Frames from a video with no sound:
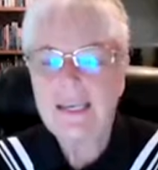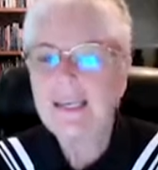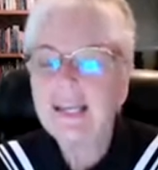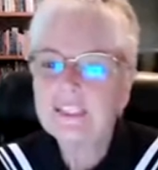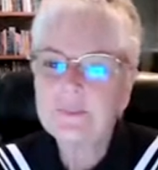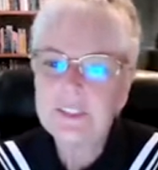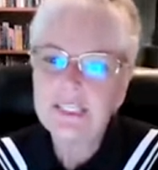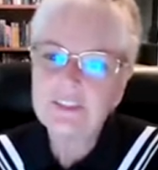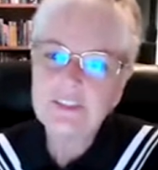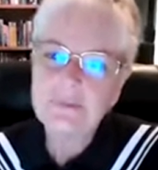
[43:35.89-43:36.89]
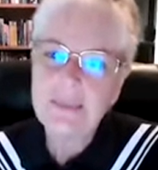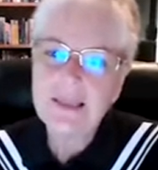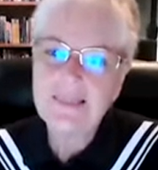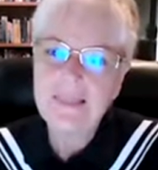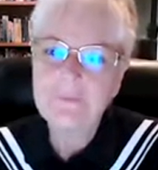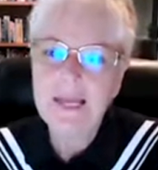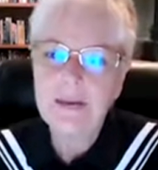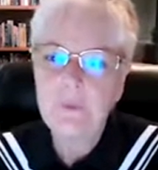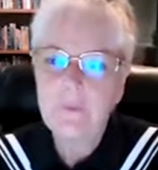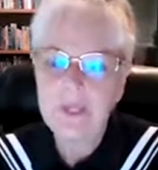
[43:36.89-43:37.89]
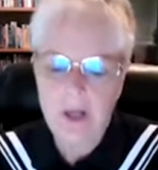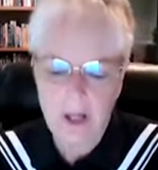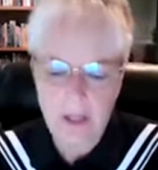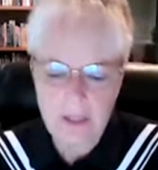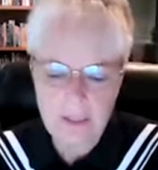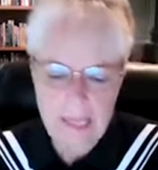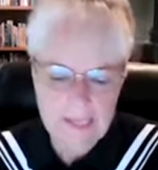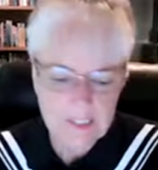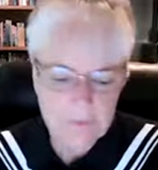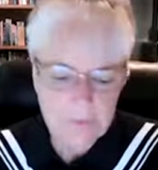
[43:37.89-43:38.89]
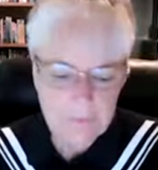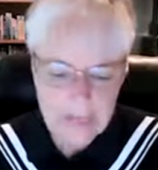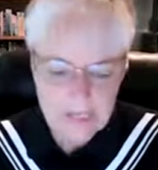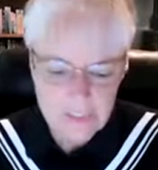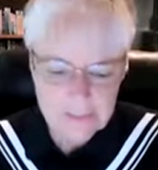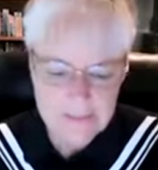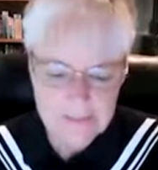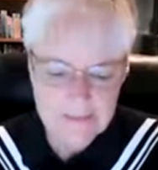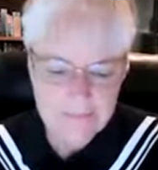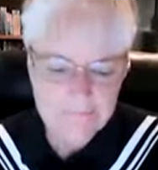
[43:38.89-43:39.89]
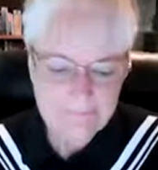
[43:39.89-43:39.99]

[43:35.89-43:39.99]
it has the potential to make them become what we call expert patients.